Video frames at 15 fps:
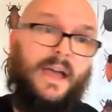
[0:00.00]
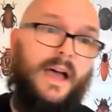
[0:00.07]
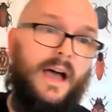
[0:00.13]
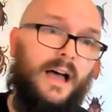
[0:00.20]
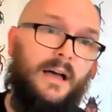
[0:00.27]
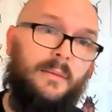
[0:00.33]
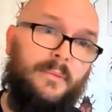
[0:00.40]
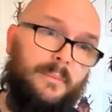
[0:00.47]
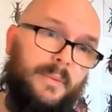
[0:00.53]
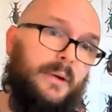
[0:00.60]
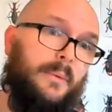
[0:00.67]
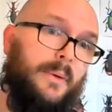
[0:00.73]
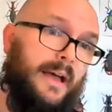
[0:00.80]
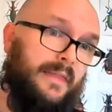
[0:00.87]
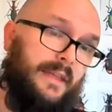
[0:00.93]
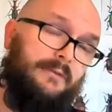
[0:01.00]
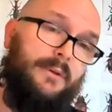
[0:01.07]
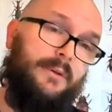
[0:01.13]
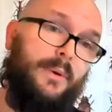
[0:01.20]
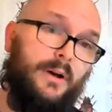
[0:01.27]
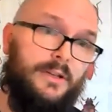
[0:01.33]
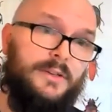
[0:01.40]
Um, but be aware that if
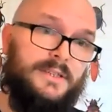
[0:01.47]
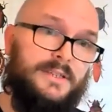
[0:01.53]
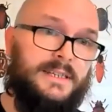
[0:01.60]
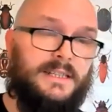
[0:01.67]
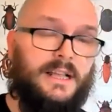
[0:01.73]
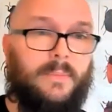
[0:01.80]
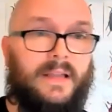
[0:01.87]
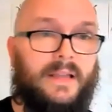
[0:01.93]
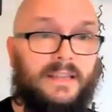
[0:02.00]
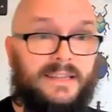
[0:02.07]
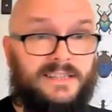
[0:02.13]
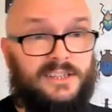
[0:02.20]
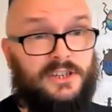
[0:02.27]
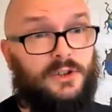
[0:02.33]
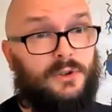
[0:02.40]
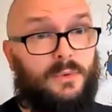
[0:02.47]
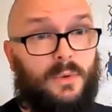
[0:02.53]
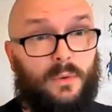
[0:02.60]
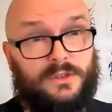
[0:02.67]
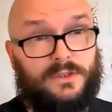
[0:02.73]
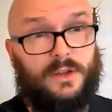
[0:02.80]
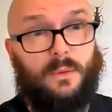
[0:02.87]
you are using slug pellets, you
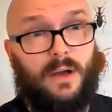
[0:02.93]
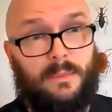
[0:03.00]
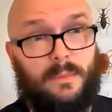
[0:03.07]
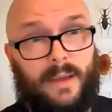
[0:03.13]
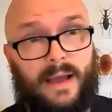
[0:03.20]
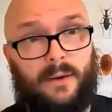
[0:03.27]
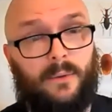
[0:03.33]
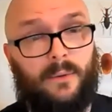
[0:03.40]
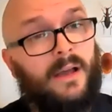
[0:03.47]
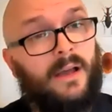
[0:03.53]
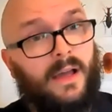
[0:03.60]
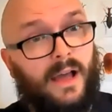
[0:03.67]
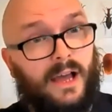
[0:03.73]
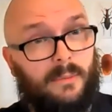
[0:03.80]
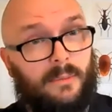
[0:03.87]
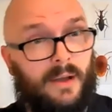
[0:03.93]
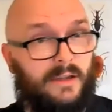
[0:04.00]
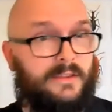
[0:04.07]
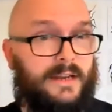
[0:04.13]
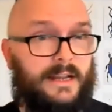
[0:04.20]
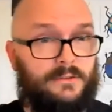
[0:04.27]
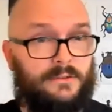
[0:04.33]
also wipe out um,
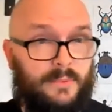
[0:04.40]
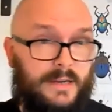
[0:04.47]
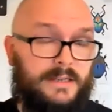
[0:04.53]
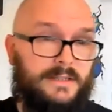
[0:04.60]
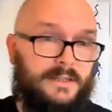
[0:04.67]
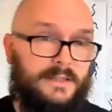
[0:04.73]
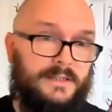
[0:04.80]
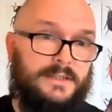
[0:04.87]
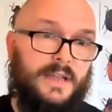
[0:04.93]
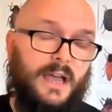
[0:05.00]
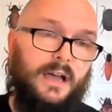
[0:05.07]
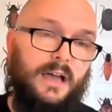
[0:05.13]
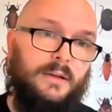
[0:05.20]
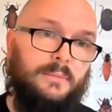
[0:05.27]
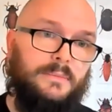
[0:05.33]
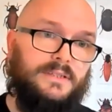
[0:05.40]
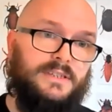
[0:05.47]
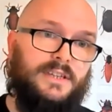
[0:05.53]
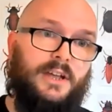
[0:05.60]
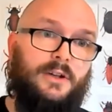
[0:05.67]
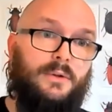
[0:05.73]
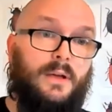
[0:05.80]
other natural predators. Um,
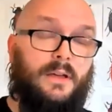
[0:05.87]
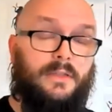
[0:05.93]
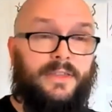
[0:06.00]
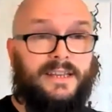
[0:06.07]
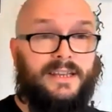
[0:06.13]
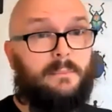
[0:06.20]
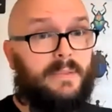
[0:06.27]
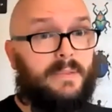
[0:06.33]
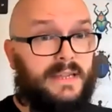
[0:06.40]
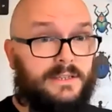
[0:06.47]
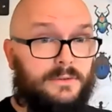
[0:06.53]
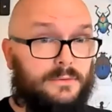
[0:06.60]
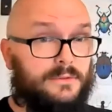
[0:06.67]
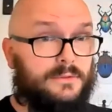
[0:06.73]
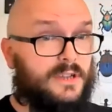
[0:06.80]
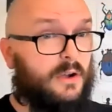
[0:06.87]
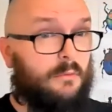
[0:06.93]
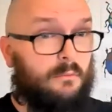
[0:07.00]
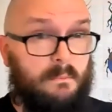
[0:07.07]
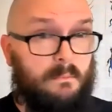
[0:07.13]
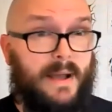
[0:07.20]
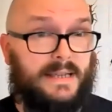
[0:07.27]
so things like beetles are
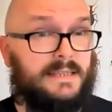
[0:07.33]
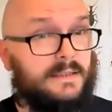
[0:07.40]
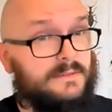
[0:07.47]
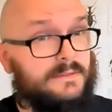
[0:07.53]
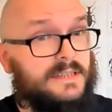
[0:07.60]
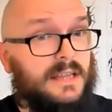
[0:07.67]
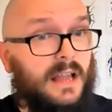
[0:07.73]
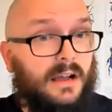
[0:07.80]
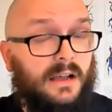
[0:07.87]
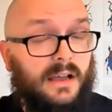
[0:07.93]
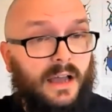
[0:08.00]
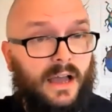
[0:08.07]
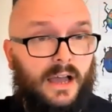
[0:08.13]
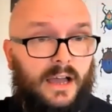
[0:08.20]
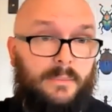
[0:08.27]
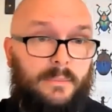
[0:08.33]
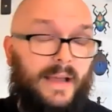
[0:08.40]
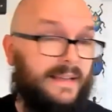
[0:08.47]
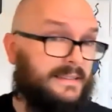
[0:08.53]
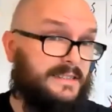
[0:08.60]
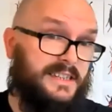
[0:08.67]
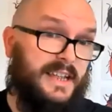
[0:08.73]
massive slug um,
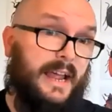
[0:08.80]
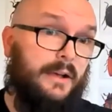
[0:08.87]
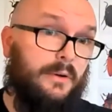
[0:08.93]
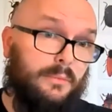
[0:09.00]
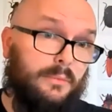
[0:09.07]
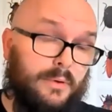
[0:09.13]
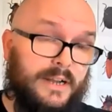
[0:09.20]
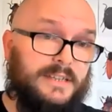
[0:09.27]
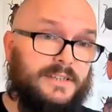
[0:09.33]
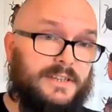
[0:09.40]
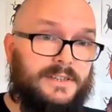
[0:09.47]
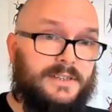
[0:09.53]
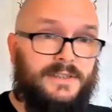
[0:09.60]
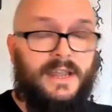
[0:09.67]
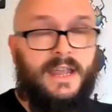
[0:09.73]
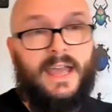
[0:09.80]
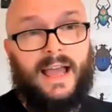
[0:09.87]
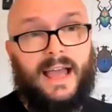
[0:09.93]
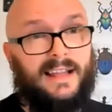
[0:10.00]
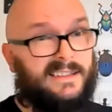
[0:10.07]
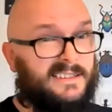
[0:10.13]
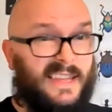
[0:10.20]
and snail predators,
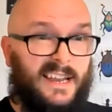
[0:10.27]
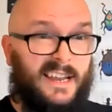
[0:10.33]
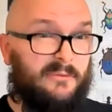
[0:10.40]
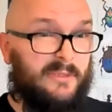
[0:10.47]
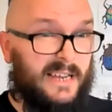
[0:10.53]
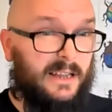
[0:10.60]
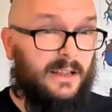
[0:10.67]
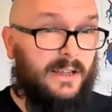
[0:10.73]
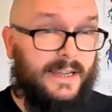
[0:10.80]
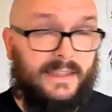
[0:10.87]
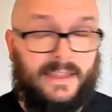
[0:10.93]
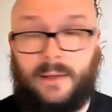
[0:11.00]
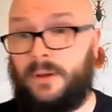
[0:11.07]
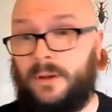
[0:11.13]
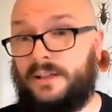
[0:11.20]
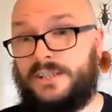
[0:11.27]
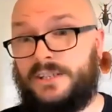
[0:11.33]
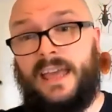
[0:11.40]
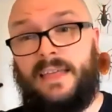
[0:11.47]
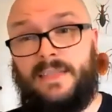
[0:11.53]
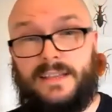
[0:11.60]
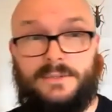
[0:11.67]
and they don't really like it that much.
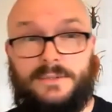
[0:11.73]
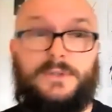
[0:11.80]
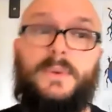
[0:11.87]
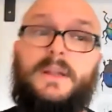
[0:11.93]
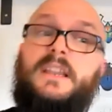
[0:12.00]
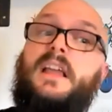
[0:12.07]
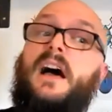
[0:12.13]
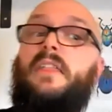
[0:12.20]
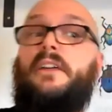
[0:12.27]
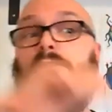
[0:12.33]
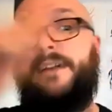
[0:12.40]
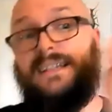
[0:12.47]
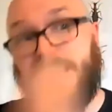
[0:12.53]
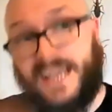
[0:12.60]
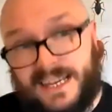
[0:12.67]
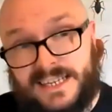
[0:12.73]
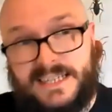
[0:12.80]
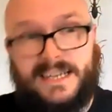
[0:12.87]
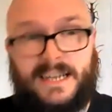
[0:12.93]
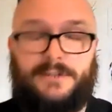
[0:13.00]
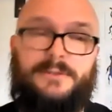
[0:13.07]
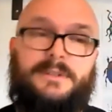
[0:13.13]
There's also another fantastic
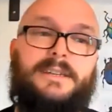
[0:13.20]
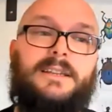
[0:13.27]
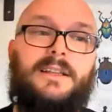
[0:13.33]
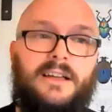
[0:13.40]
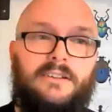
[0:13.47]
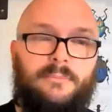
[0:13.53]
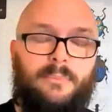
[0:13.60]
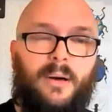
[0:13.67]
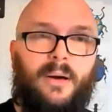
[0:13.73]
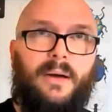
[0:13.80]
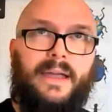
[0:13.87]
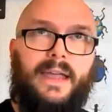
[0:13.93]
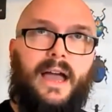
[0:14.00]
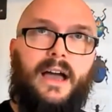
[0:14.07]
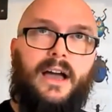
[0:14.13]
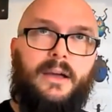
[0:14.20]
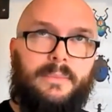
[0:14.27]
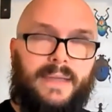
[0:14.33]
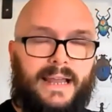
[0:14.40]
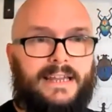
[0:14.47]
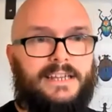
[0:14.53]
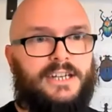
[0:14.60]
Naturalist Live by um,
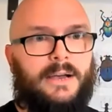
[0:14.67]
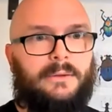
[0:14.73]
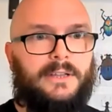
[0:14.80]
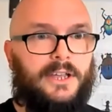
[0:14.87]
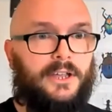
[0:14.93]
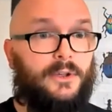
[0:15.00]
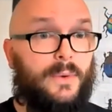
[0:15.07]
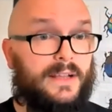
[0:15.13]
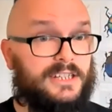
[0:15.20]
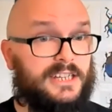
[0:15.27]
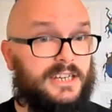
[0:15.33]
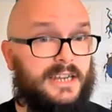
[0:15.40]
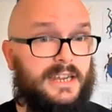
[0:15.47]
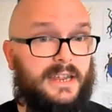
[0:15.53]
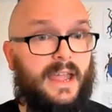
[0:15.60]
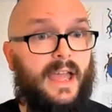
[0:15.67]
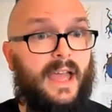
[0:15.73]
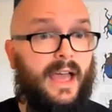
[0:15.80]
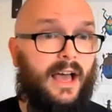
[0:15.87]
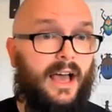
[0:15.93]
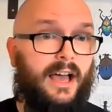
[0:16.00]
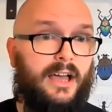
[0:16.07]
Kelly Jowlett, who actually
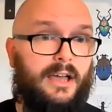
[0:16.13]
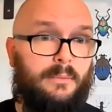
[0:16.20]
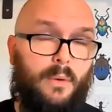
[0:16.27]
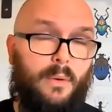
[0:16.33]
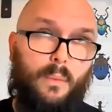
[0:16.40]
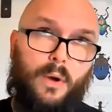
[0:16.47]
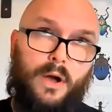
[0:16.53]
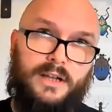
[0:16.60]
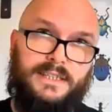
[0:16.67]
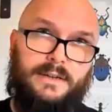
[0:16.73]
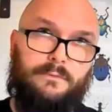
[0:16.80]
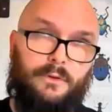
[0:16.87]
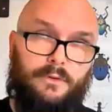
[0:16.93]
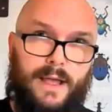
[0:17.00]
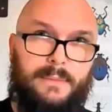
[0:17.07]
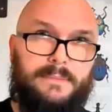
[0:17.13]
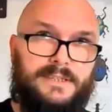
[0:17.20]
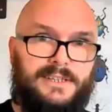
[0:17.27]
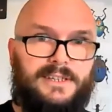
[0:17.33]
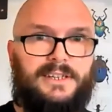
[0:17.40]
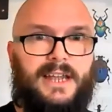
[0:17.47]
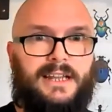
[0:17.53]
um, works at
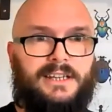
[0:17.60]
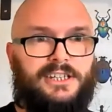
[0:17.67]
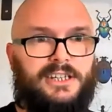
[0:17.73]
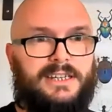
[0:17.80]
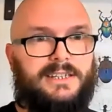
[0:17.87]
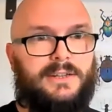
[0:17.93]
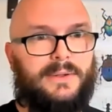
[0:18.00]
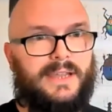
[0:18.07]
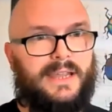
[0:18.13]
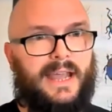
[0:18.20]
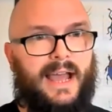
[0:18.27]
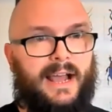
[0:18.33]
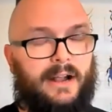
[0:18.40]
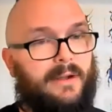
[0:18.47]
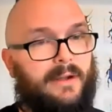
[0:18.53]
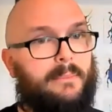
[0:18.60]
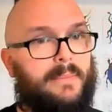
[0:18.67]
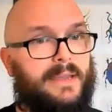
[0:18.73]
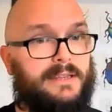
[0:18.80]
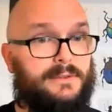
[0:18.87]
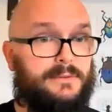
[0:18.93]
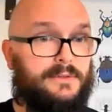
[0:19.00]
Hampstead and she's looking at ground
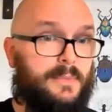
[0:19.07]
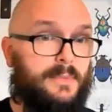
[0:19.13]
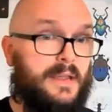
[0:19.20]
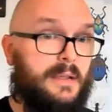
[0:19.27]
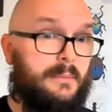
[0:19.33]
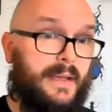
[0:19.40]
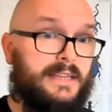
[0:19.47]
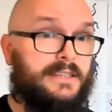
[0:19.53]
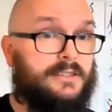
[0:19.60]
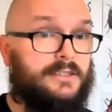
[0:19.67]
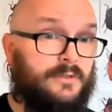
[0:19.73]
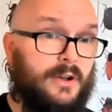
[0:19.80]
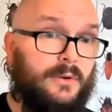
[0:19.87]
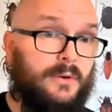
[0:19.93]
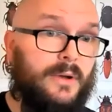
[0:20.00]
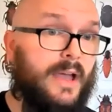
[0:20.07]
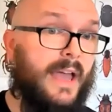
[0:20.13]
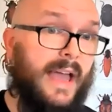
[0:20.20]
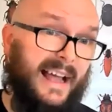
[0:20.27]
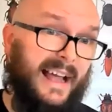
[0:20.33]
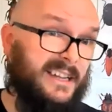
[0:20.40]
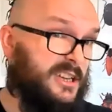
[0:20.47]
beetles being pest control.
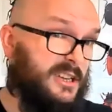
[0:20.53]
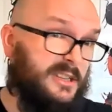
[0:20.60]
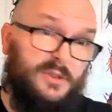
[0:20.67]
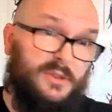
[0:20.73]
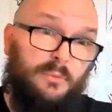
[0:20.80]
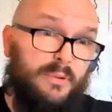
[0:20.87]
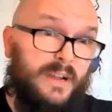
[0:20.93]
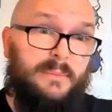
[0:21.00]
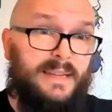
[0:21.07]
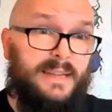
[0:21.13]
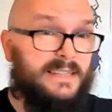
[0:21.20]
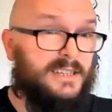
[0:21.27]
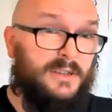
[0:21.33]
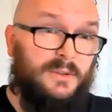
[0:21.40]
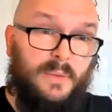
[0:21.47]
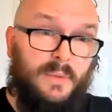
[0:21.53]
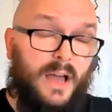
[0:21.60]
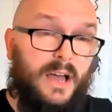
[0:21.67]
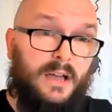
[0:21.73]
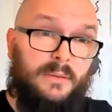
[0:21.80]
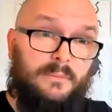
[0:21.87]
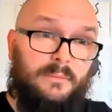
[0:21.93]
And you can sort of bring them into
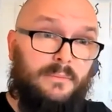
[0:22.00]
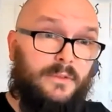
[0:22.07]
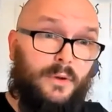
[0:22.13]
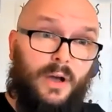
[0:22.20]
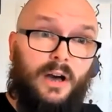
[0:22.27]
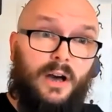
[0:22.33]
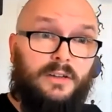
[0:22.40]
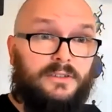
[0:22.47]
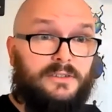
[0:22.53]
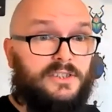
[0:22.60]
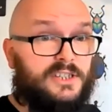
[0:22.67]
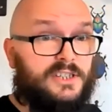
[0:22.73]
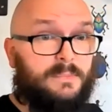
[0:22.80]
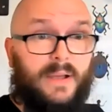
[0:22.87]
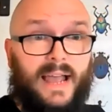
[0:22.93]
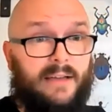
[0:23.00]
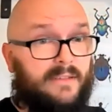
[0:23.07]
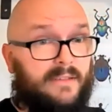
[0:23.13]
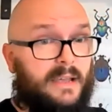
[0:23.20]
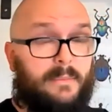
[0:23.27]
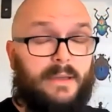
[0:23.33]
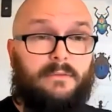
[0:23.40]
um, your gardens just by
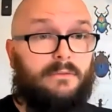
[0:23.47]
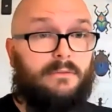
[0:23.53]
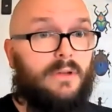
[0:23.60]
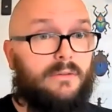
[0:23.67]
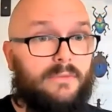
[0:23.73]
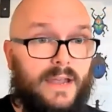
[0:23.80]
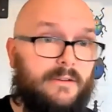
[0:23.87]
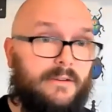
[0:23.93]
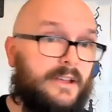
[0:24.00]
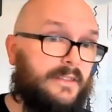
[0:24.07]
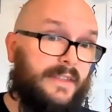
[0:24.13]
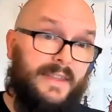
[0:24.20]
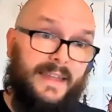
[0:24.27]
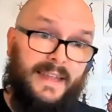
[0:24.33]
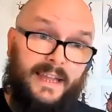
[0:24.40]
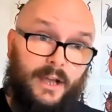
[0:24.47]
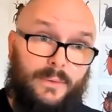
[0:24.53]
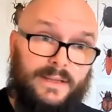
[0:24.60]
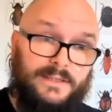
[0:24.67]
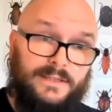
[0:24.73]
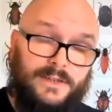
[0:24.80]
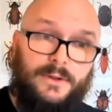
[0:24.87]
having a bit of a rough area that they can go
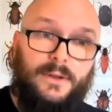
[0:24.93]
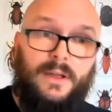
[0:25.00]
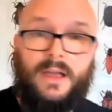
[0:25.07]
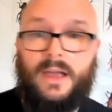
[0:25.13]
into.